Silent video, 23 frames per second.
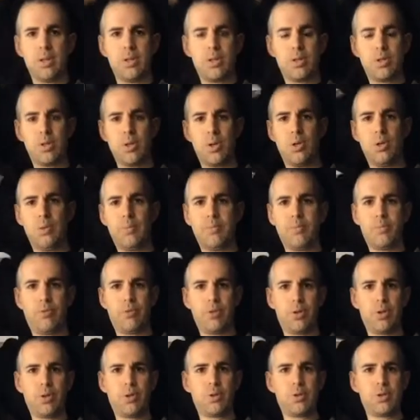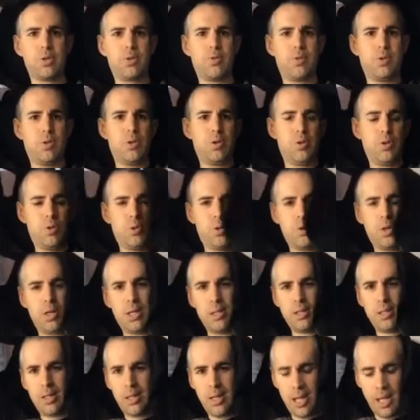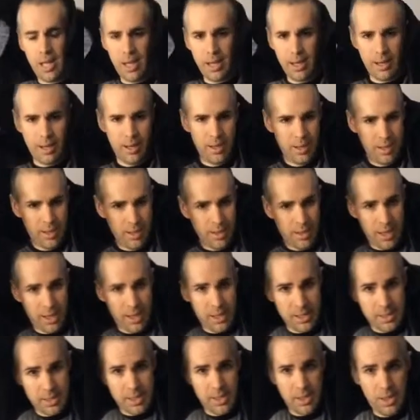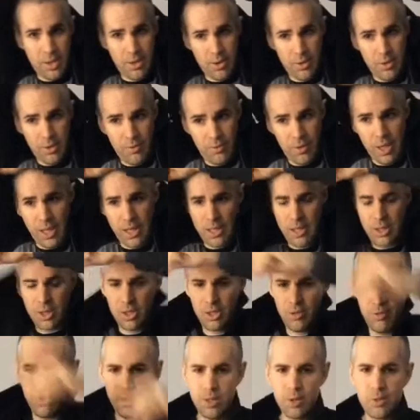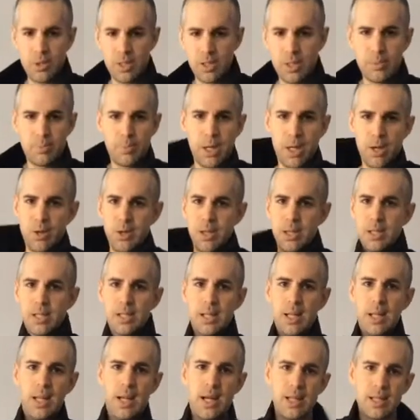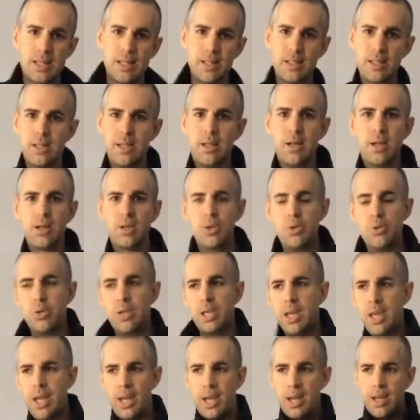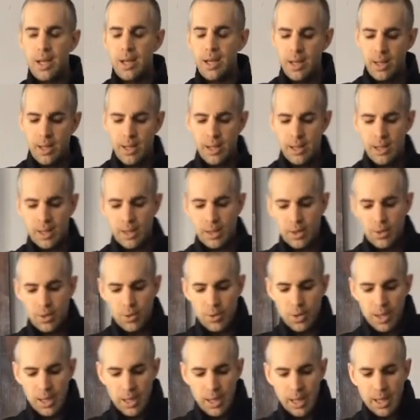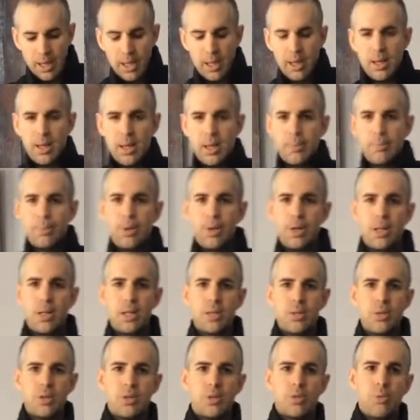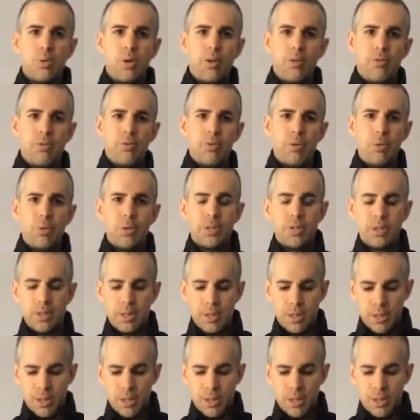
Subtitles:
So for those of you who are into that, that is another advantage. Even though this battery doesn't last as long, you can go ahead and plug it to a 12 volt